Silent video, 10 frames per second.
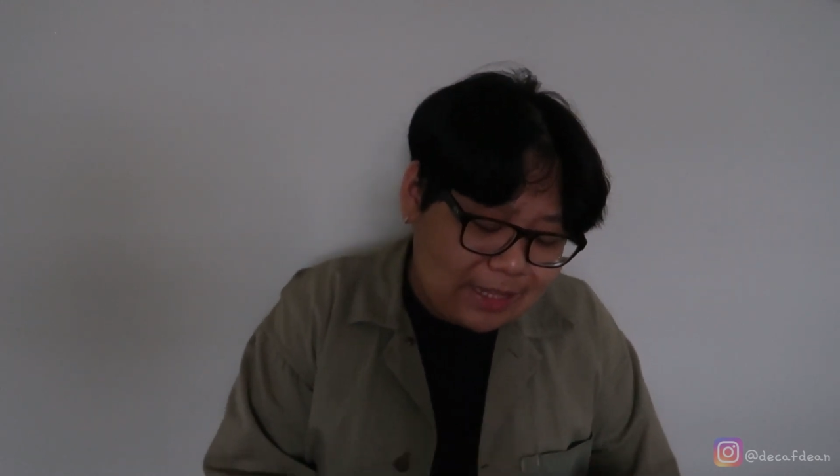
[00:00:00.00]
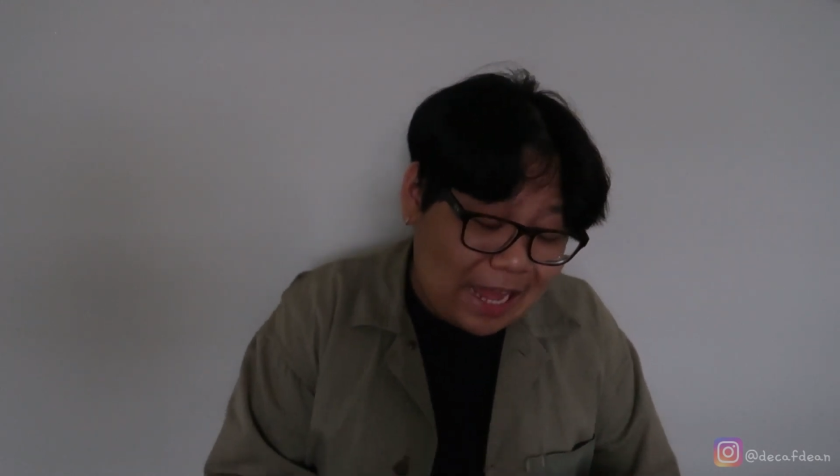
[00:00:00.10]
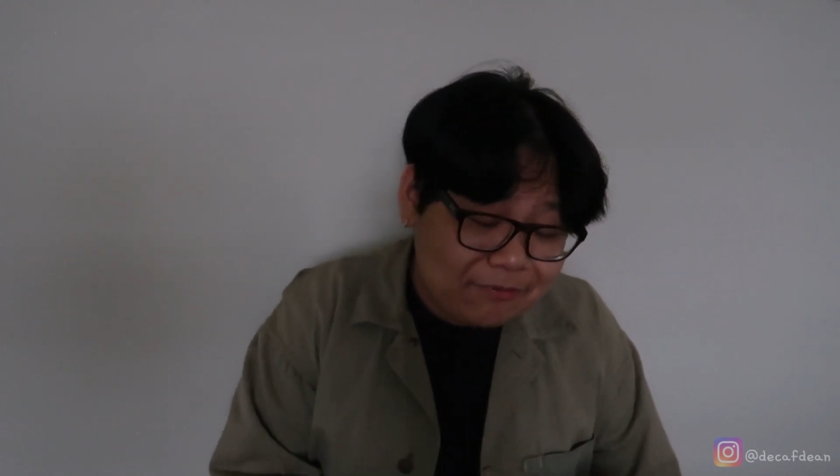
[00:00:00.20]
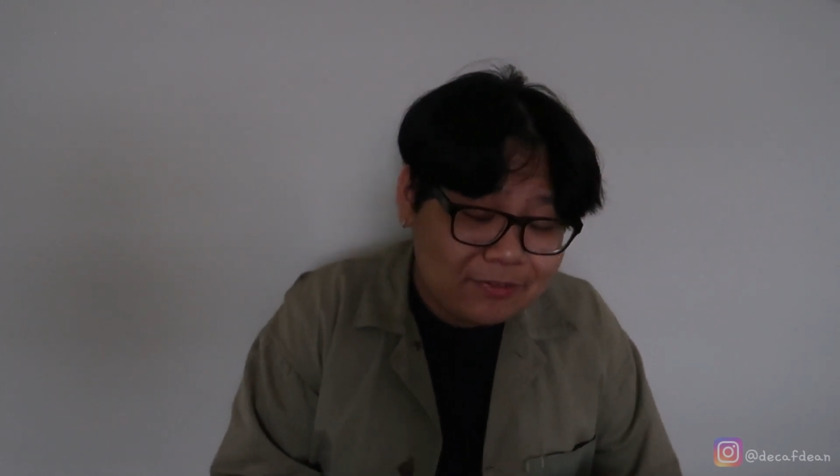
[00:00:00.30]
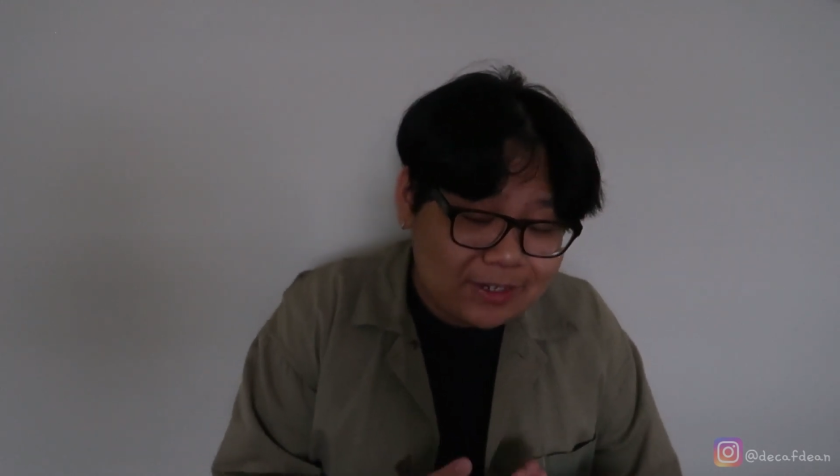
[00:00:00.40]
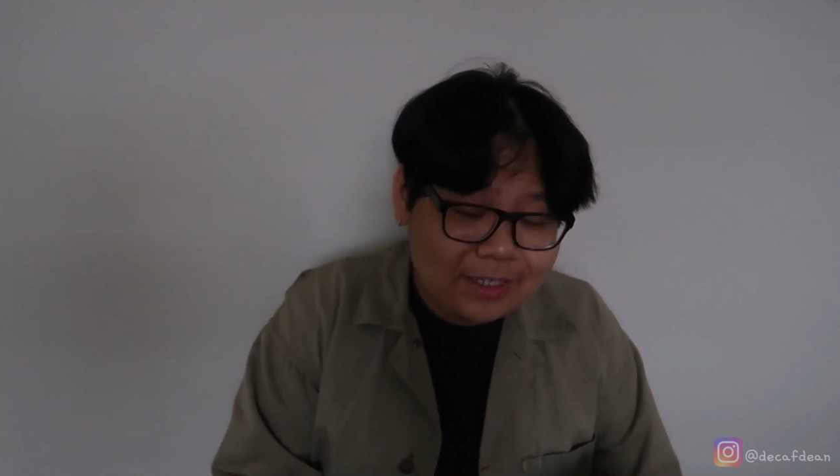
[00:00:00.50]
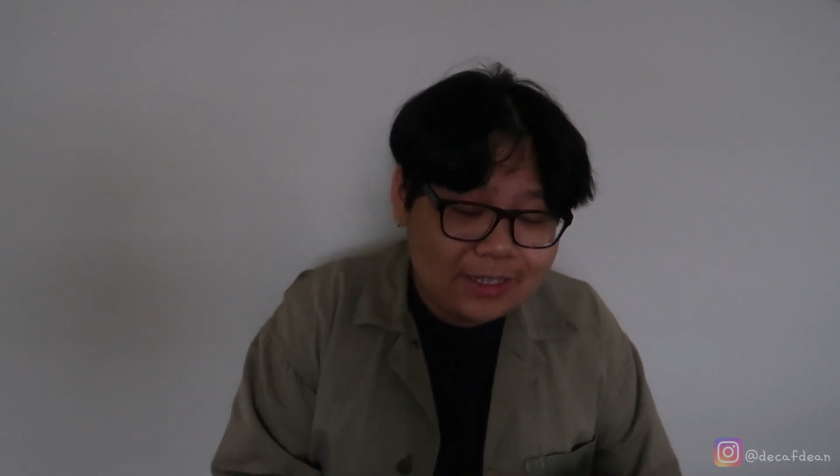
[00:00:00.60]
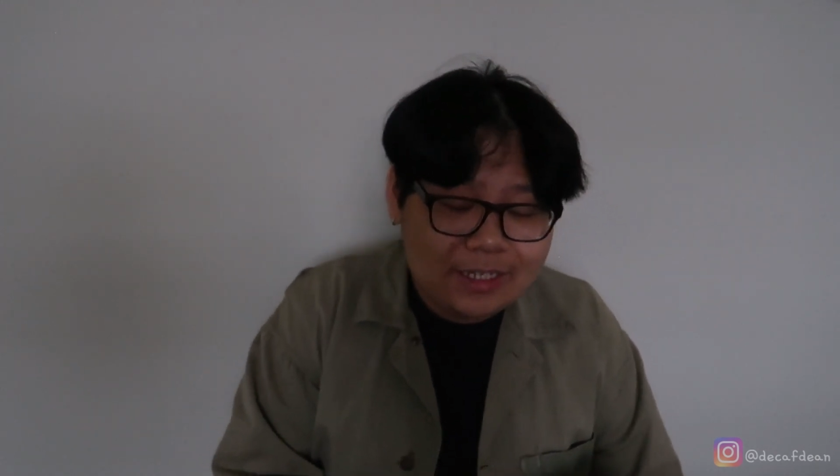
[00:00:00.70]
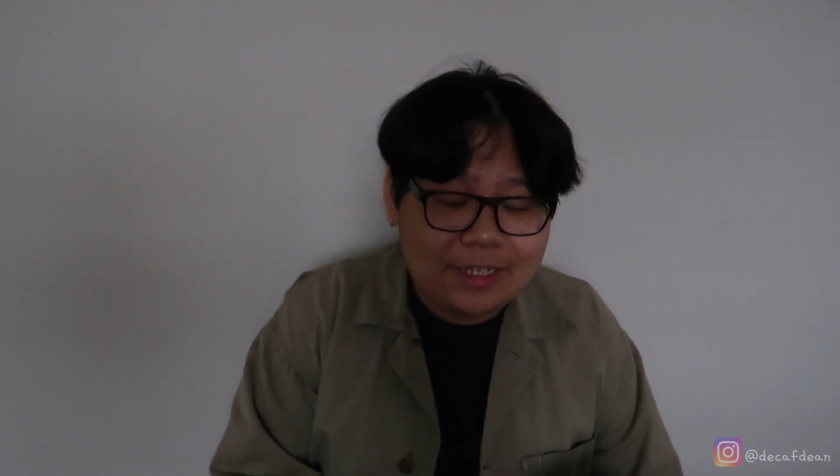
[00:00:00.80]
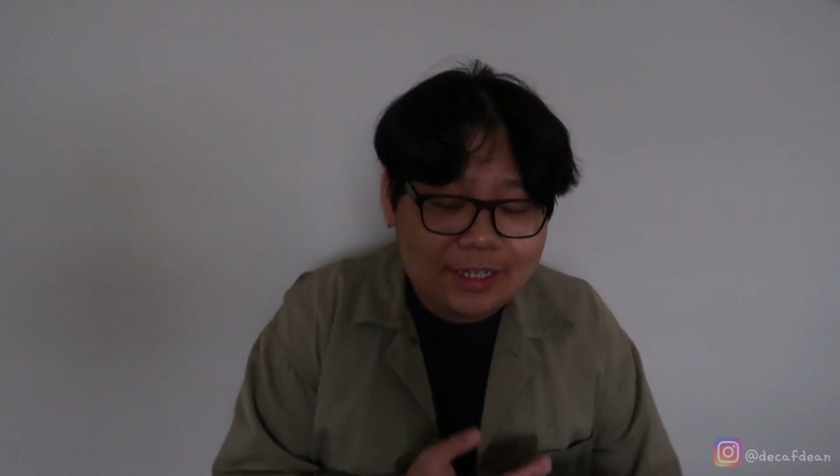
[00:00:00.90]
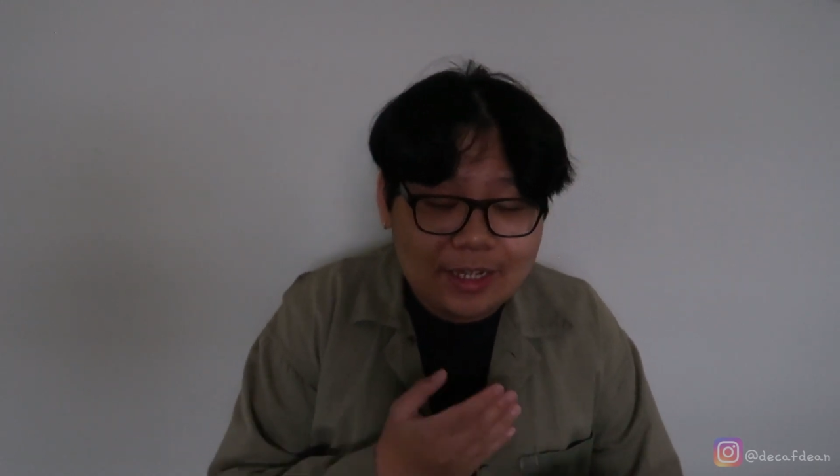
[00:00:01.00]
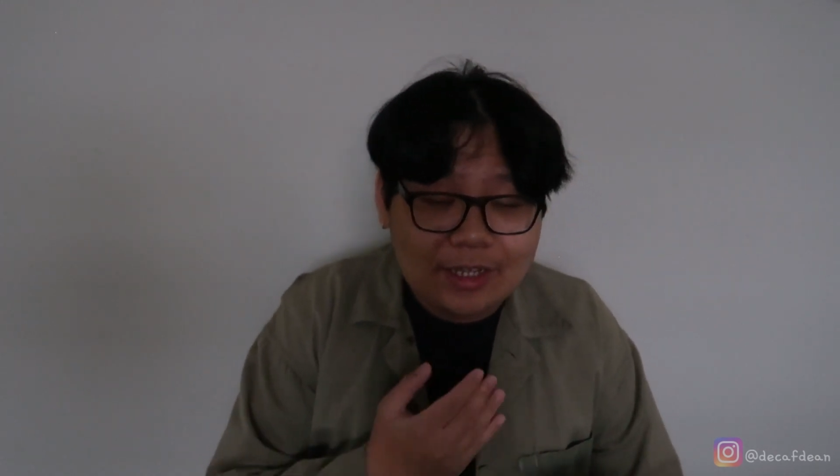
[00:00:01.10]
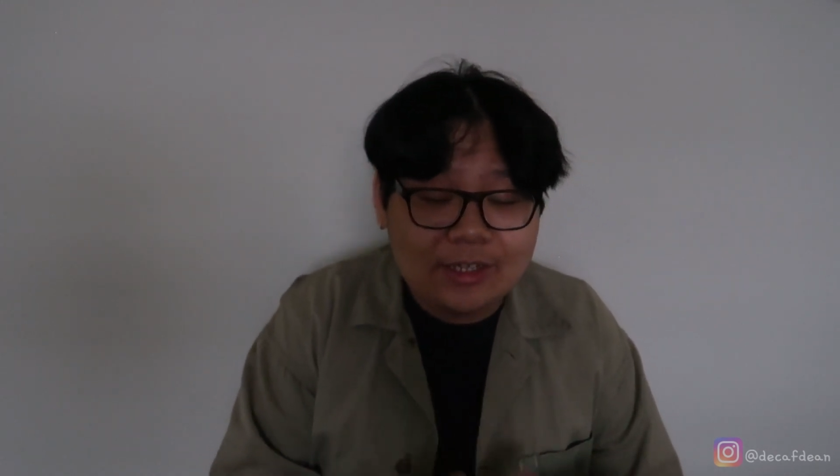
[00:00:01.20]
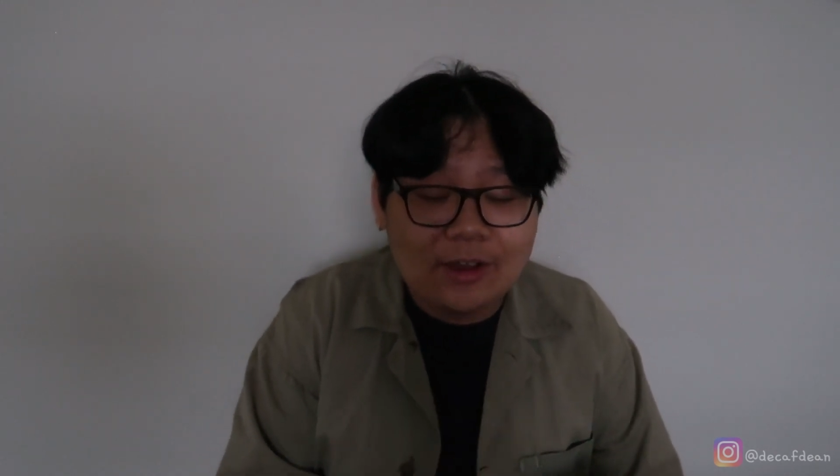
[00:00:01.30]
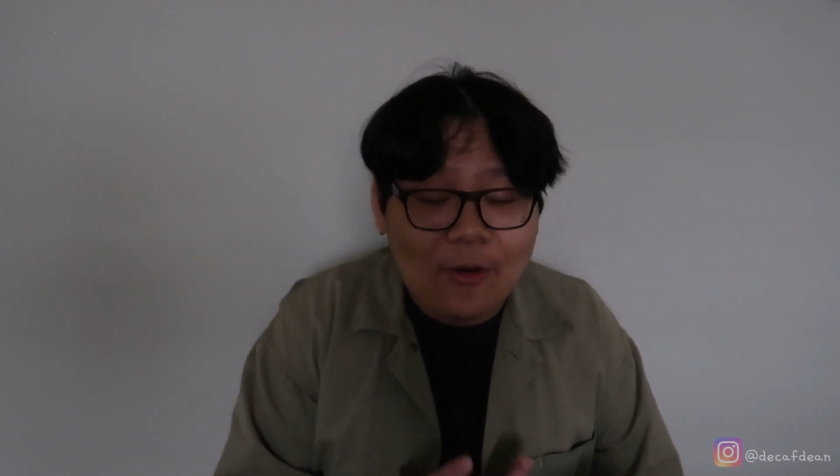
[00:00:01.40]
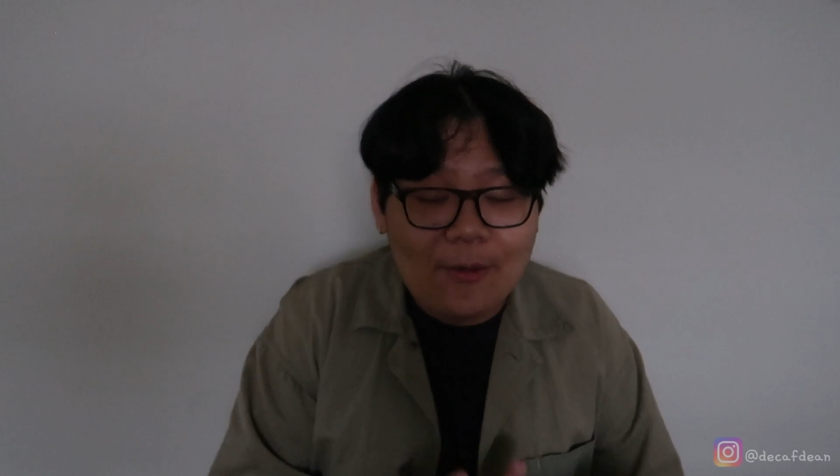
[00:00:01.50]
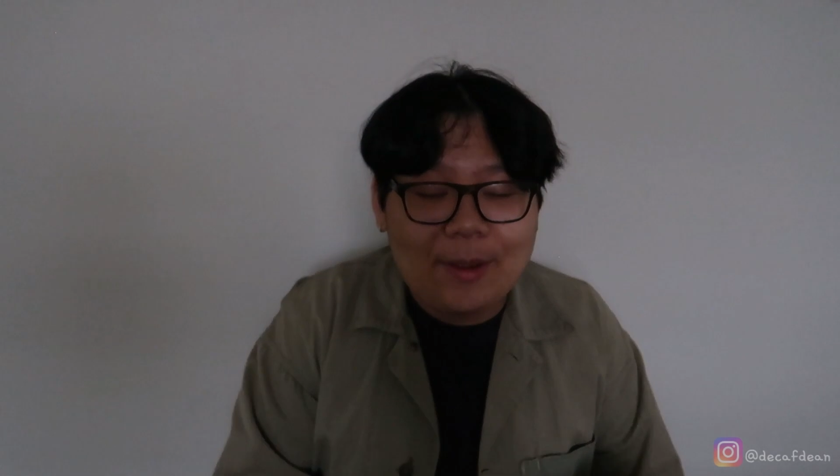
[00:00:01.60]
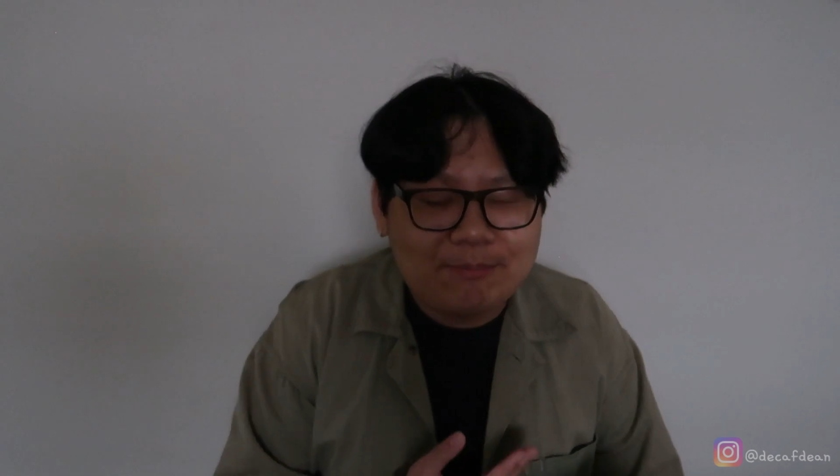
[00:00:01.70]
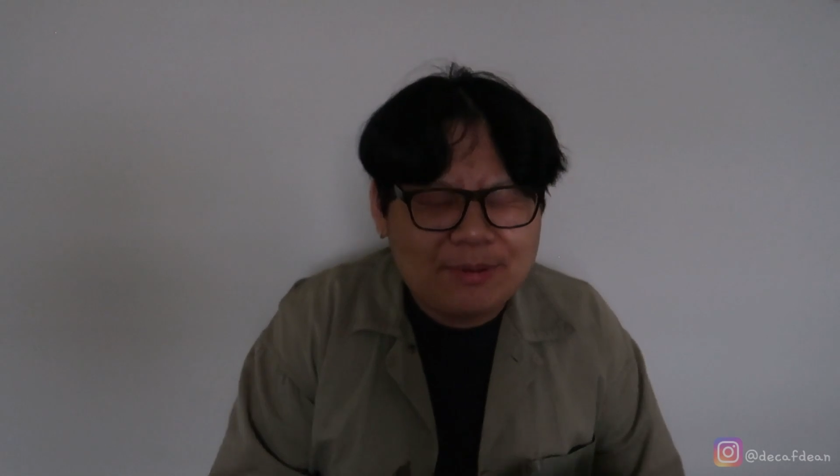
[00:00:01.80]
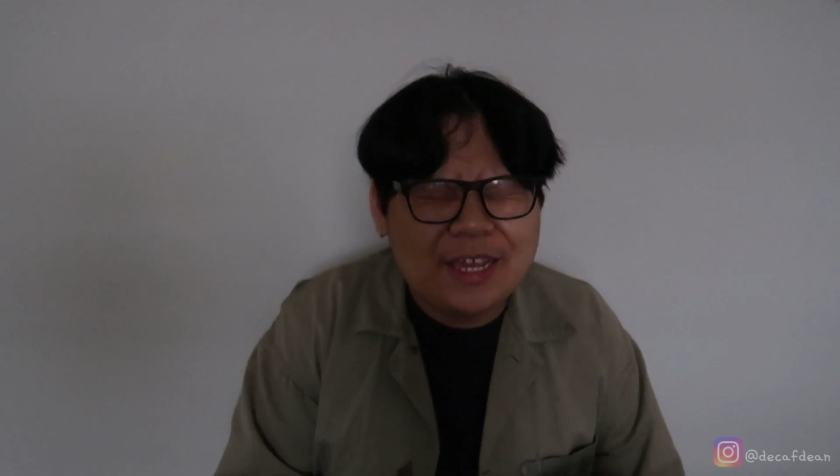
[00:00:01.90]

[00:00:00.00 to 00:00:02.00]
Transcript: definitely go and